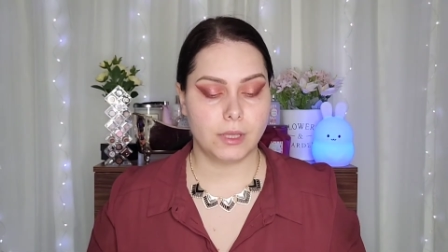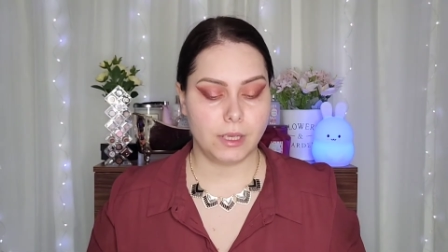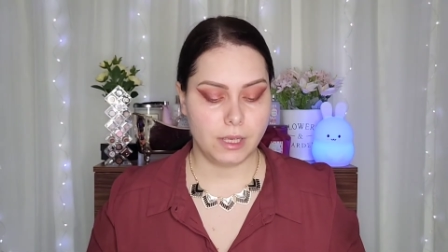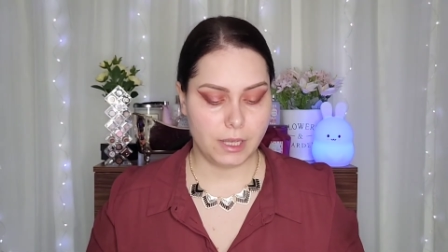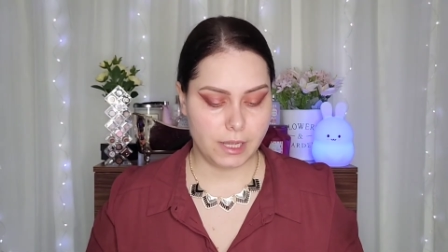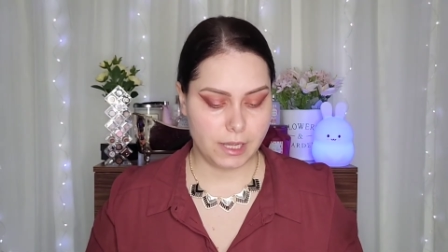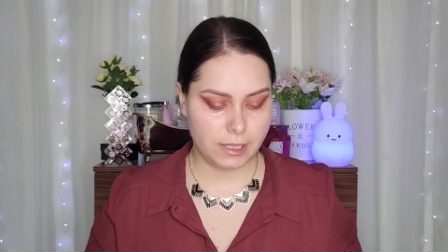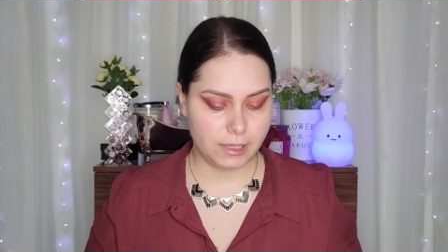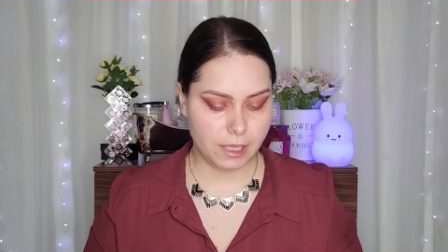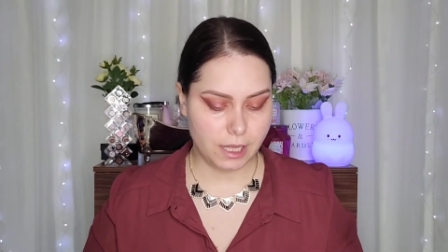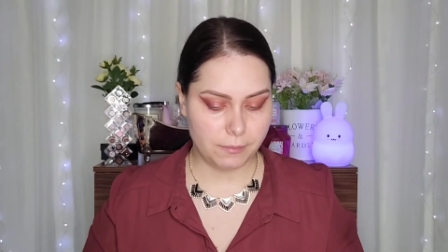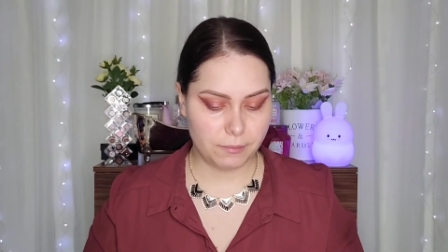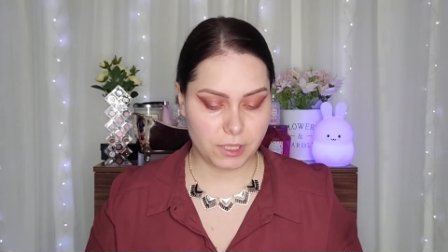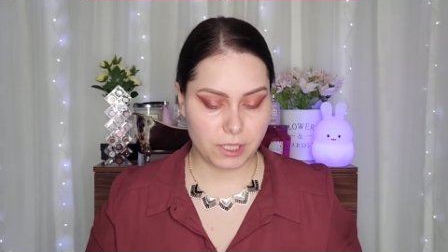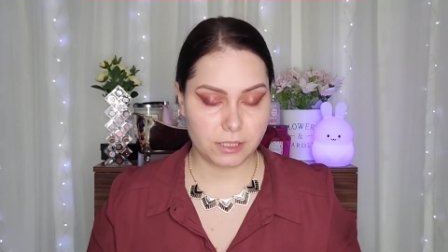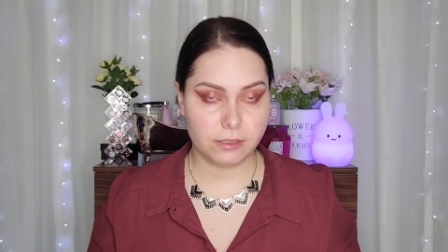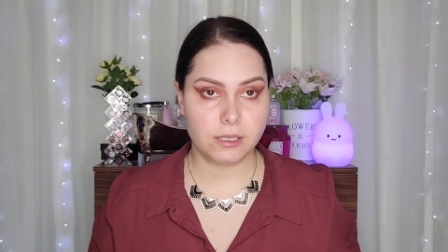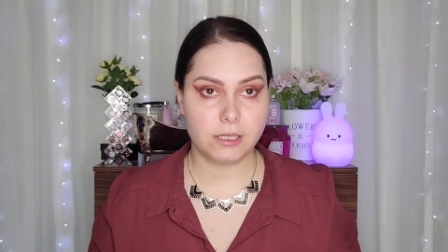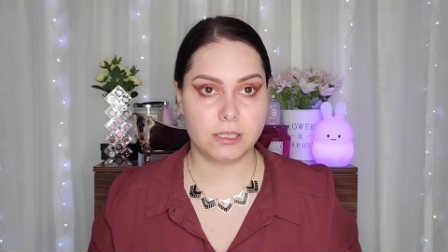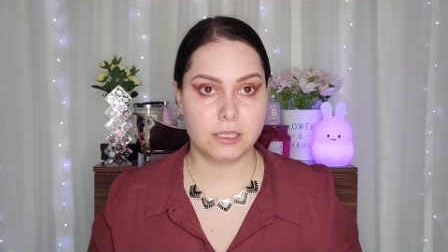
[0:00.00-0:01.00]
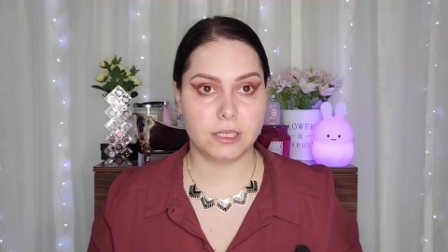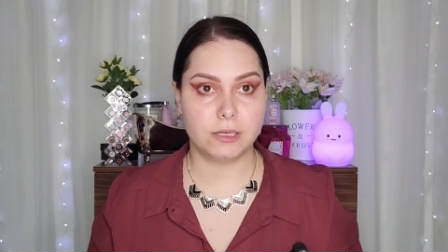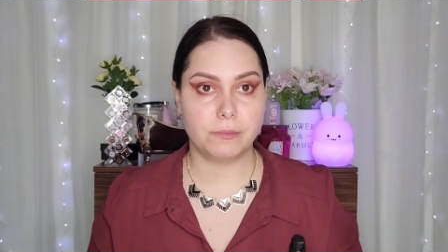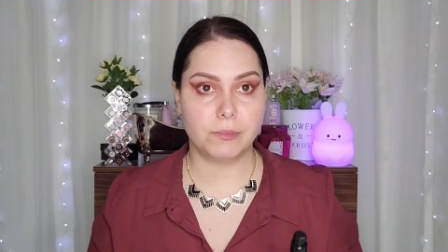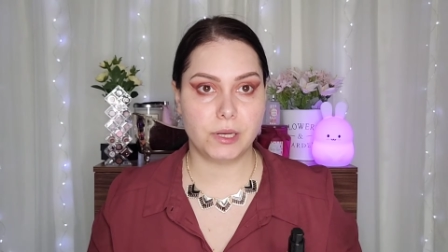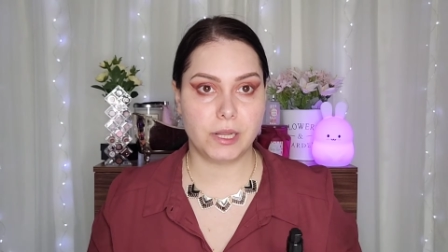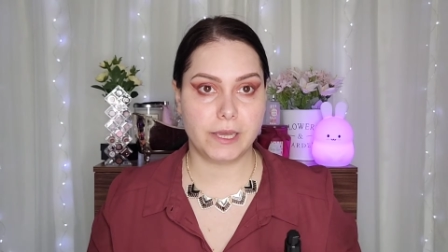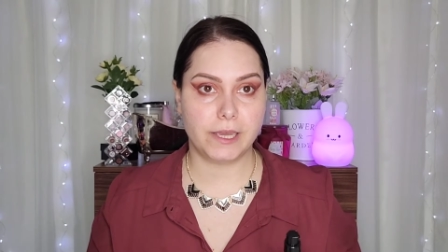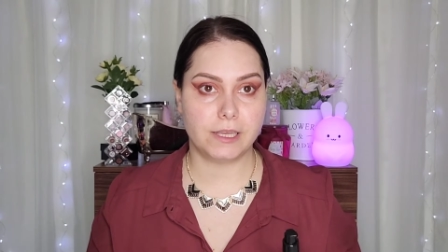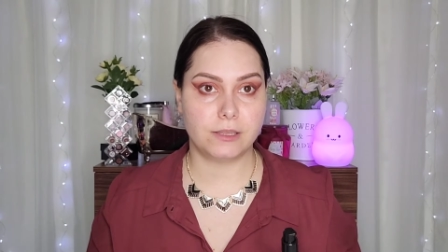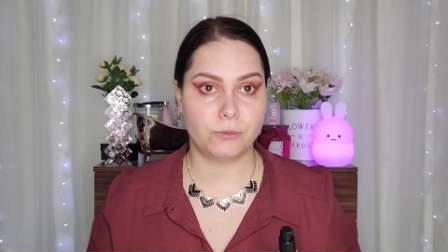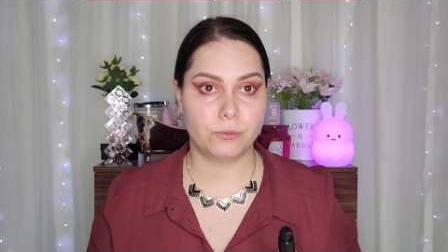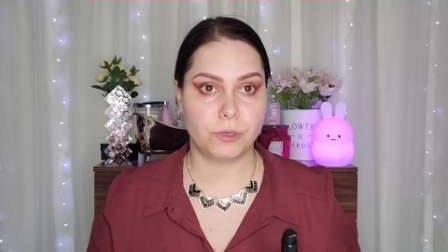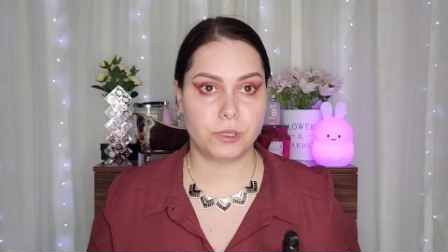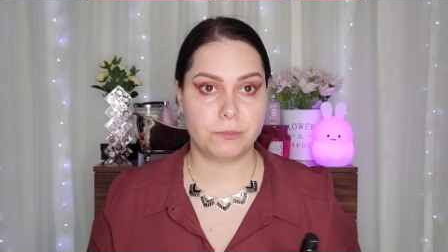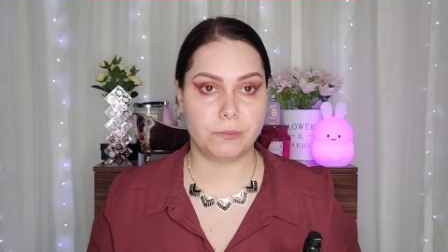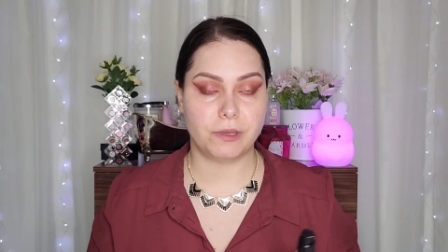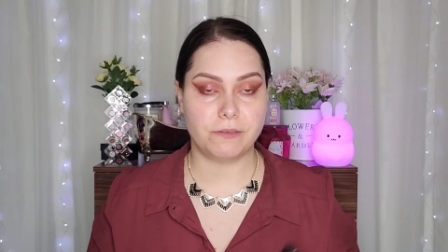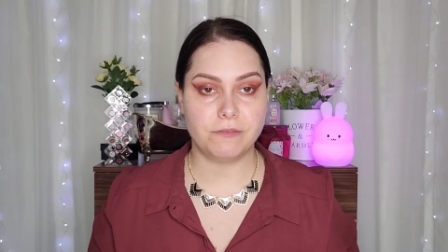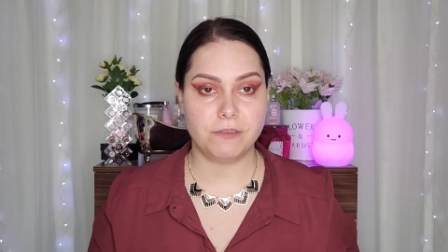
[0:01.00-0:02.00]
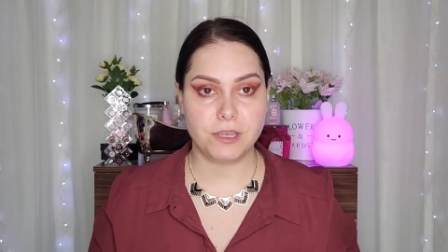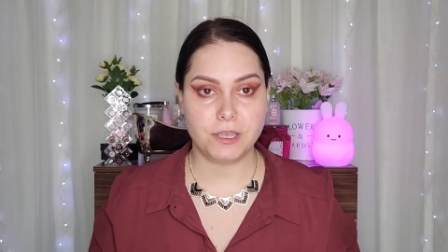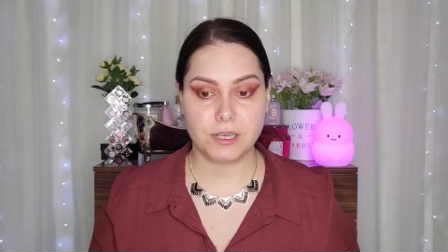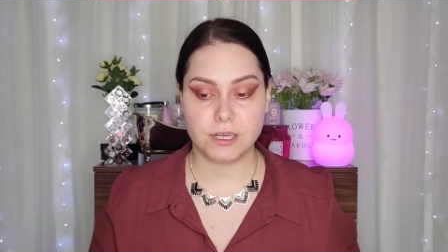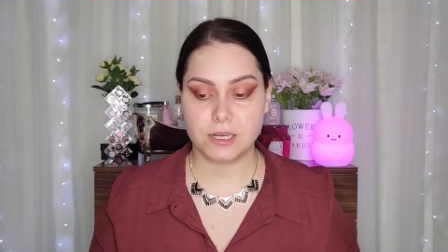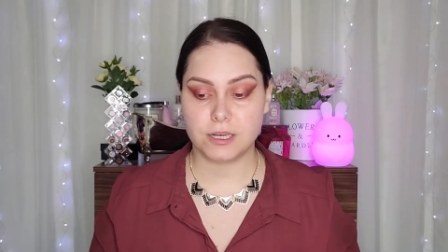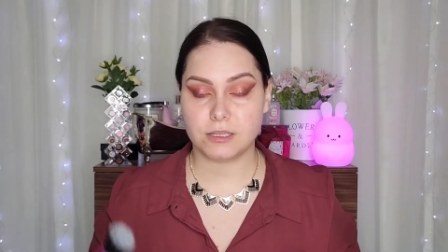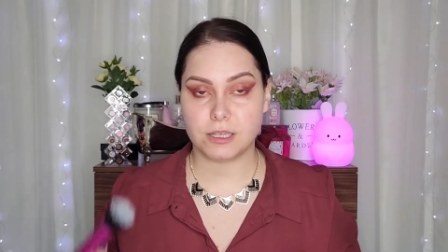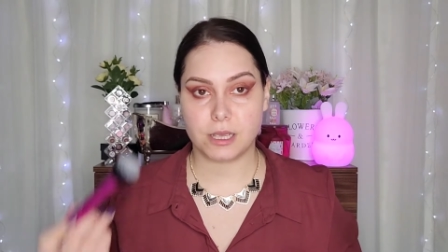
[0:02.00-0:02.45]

And I'm not gonna apply it with my fingers.